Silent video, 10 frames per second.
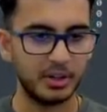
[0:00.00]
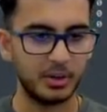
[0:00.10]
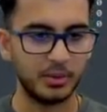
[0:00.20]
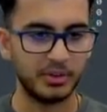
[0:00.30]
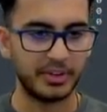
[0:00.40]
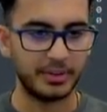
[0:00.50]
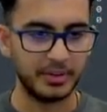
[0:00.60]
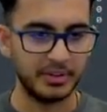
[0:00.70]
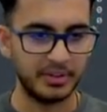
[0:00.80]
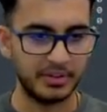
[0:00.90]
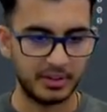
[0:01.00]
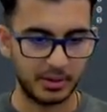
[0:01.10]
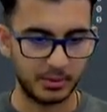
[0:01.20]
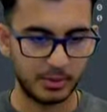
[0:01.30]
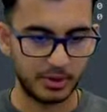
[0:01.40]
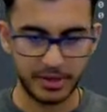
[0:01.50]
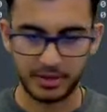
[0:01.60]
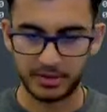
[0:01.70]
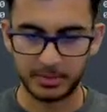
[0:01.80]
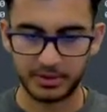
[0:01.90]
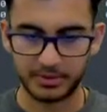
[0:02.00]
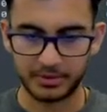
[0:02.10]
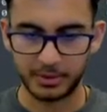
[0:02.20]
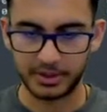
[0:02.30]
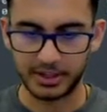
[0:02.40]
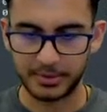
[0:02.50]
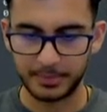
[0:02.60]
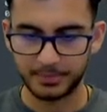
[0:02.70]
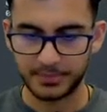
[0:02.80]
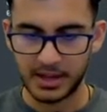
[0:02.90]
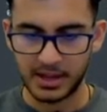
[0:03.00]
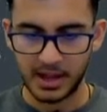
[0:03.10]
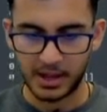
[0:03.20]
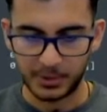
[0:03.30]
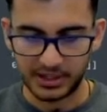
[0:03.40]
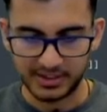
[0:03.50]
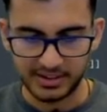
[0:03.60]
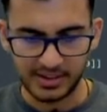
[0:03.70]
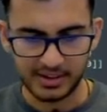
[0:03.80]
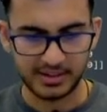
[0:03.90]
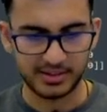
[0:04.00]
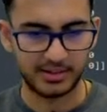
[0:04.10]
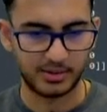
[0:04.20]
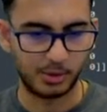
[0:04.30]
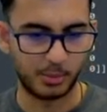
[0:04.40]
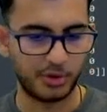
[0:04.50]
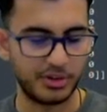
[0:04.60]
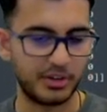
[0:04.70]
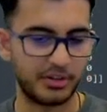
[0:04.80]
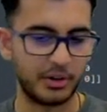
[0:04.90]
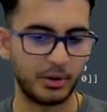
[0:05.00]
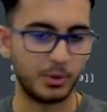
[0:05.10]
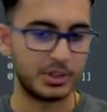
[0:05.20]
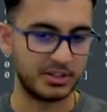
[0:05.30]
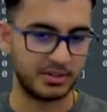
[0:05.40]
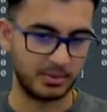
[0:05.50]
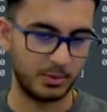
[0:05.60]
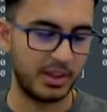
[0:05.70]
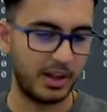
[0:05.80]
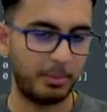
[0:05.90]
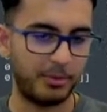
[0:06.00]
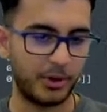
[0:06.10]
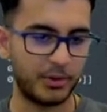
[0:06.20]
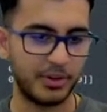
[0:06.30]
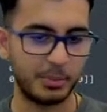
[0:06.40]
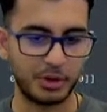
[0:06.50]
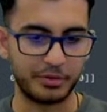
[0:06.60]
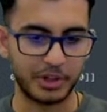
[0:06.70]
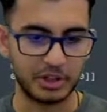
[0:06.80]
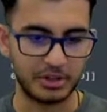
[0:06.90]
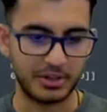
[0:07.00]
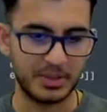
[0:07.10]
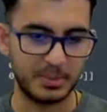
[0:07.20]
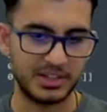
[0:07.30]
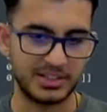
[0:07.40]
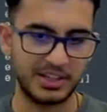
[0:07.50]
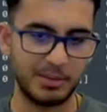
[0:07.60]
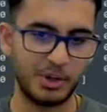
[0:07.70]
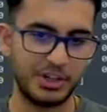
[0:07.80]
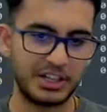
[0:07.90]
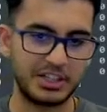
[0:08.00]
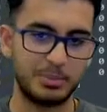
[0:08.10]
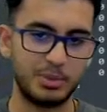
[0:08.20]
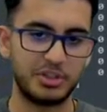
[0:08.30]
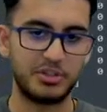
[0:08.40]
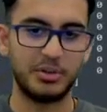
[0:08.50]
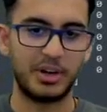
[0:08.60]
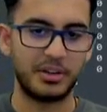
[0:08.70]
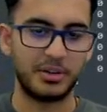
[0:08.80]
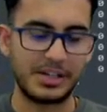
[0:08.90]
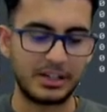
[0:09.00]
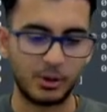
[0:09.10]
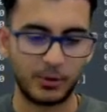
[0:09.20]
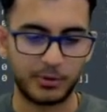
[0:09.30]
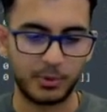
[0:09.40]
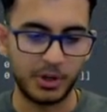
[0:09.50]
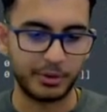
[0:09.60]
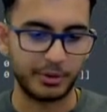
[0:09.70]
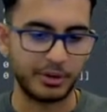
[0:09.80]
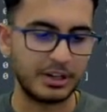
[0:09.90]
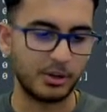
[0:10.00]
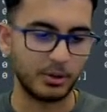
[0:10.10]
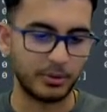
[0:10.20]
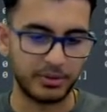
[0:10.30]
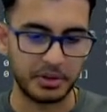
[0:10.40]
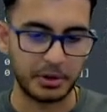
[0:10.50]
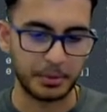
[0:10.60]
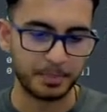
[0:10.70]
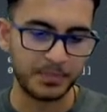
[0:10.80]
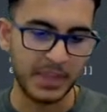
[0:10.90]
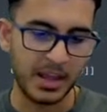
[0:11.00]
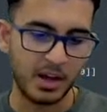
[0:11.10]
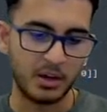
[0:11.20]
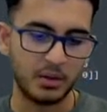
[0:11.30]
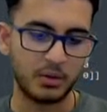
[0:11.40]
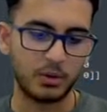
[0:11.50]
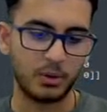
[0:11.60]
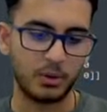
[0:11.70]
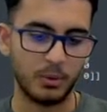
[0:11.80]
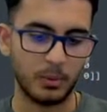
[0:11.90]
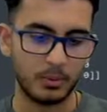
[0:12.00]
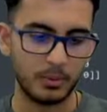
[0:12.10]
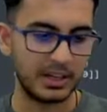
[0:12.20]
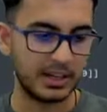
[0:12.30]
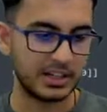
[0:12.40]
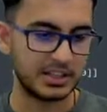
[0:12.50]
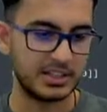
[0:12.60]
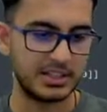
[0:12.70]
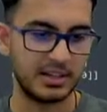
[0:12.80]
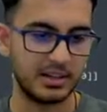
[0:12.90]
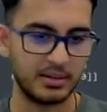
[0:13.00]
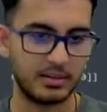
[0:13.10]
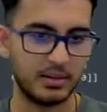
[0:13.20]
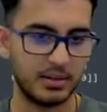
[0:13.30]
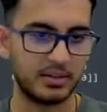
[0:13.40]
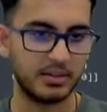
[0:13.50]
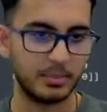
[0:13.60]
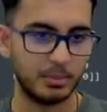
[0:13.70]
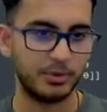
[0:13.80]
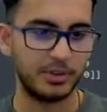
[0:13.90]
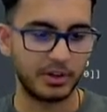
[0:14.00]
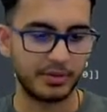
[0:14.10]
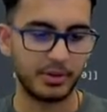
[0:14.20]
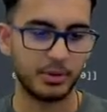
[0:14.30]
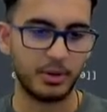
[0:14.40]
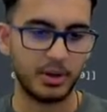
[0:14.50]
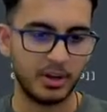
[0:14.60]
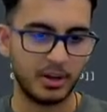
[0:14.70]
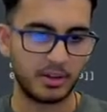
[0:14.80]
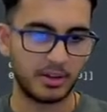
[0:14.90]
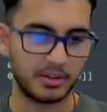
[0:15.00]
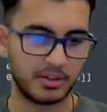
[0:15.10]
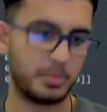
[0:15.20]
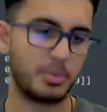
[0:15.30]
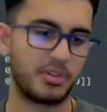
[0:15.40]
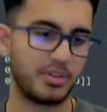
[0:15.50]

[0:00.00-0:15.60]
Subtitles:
We'll save this and we'll run this bit of code again, and we can see that this is almost near 0, which is with the help of our sigmoid function, right? Because sigmoid actually pushes you either really close to 1 or really close to 0. So we can actually see that this movie review that this person